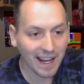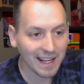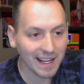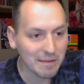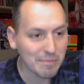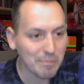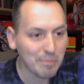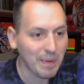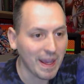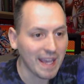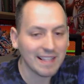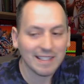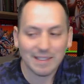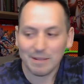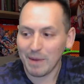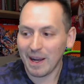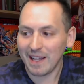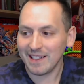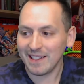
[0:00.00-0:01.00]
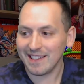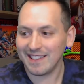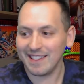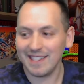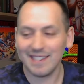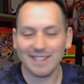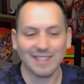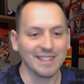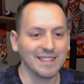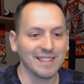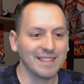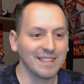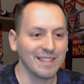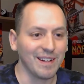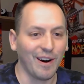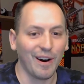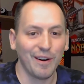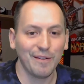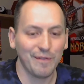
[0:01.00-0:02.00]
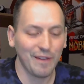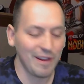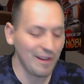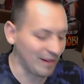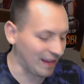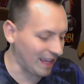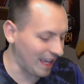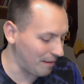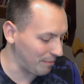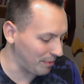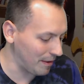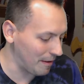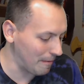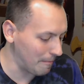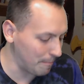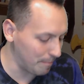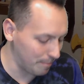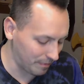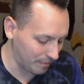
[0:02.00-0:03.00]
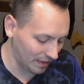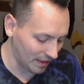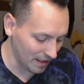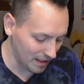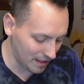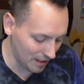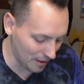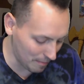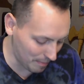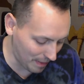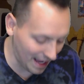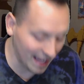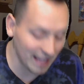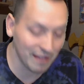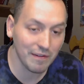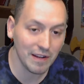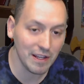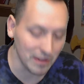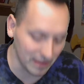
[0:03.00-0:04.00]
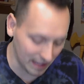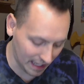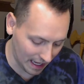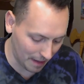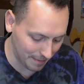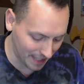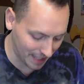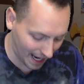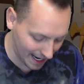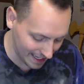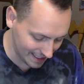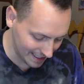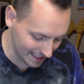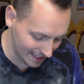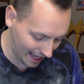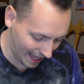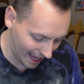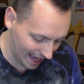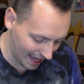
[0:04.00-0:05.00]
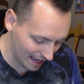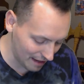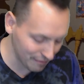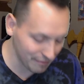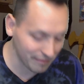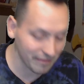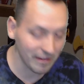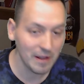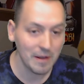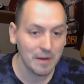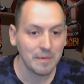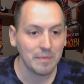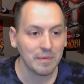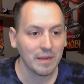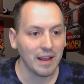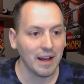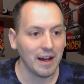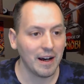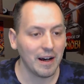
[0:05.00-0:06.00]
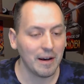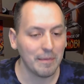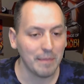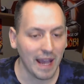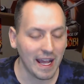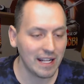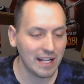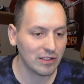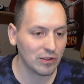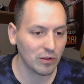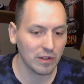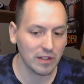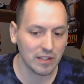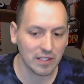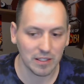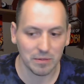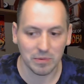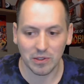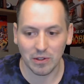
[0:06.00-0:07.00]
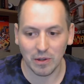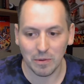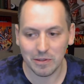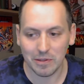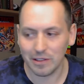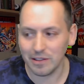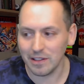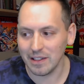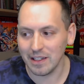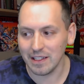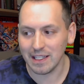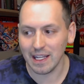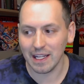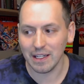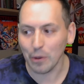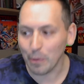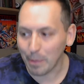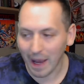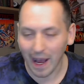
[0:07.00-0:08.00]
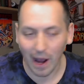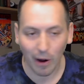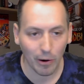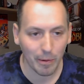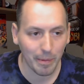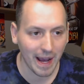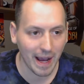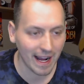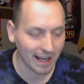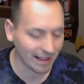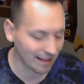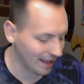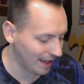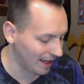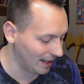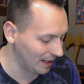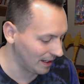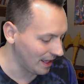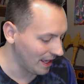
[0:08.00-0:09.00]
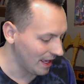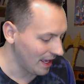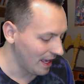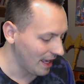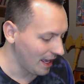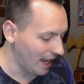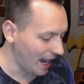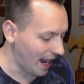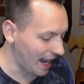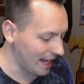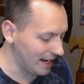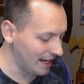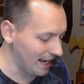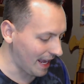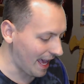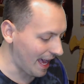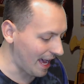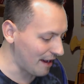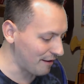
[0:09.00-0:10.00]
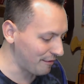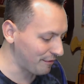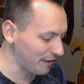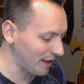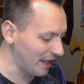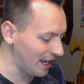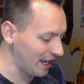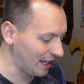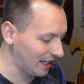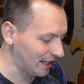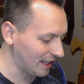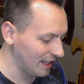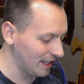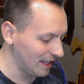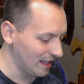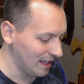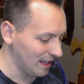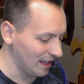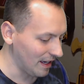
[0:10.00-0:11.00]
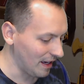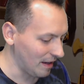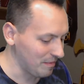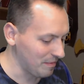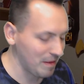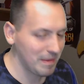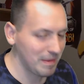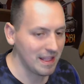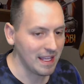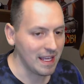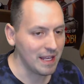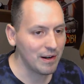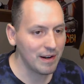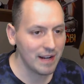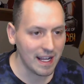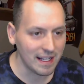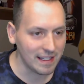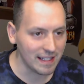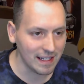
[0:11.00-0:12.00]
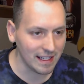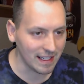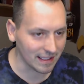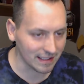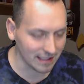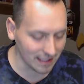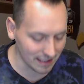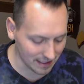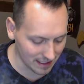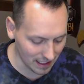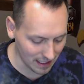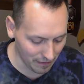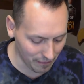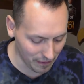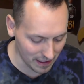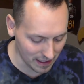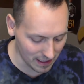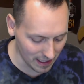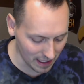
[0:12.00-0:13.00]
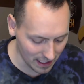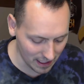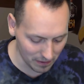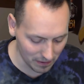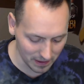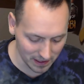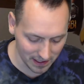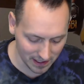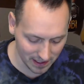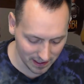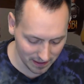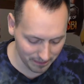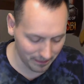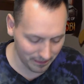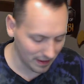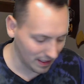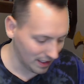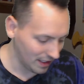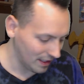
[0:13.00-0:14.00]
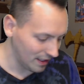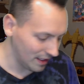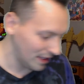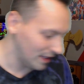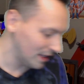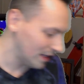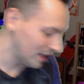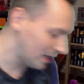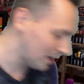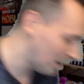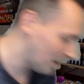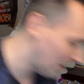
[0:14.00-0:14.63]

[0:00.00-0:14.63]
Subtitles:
based my decision on video game. You know, buying video games. I didn't have any sort of subscription in Nintendo Power back then. I didn't have like, I mean, the internet didn't exist. If it did, it was, you know,